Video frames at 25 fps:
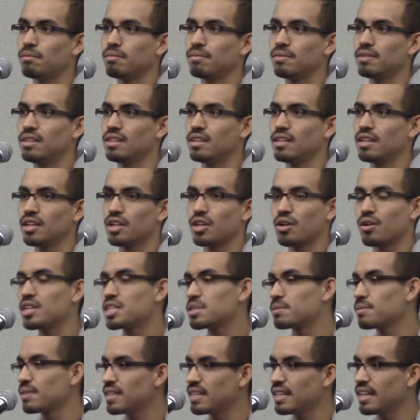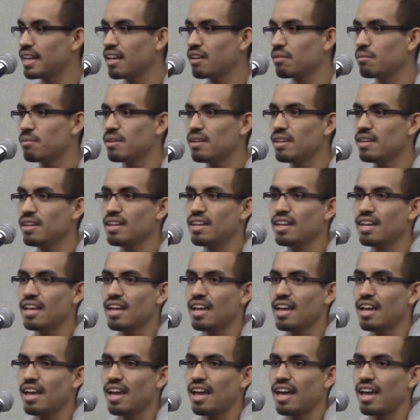the encouragement he gave me.
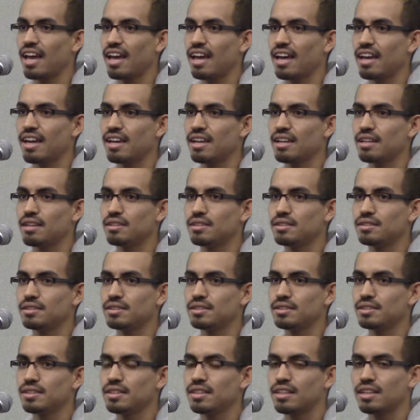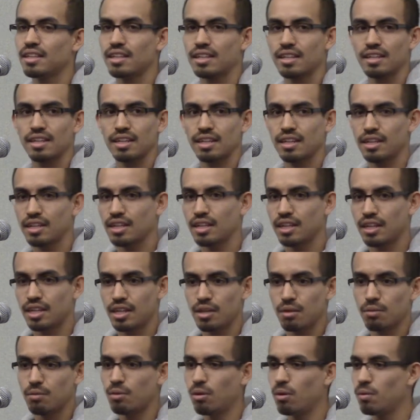And
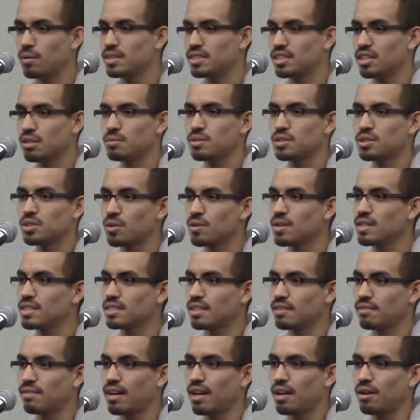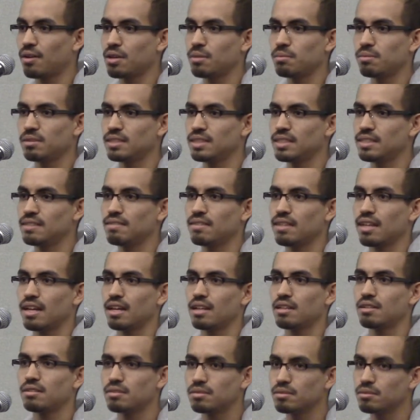he will always tell me stories of how he believed
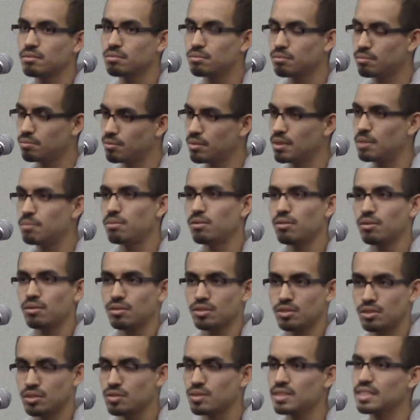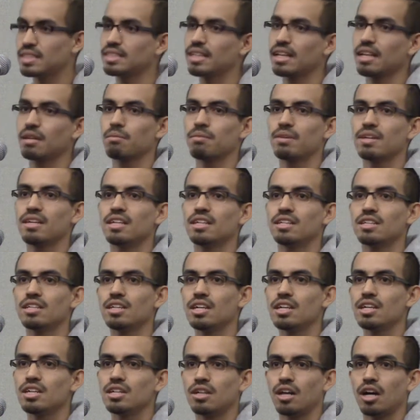that students like me,
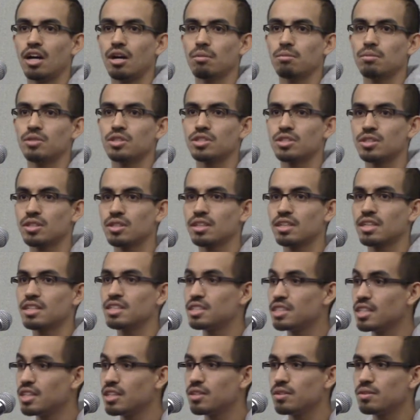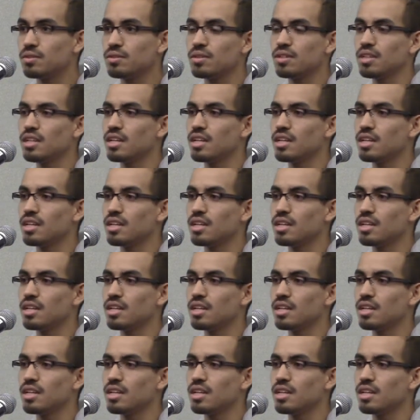should continue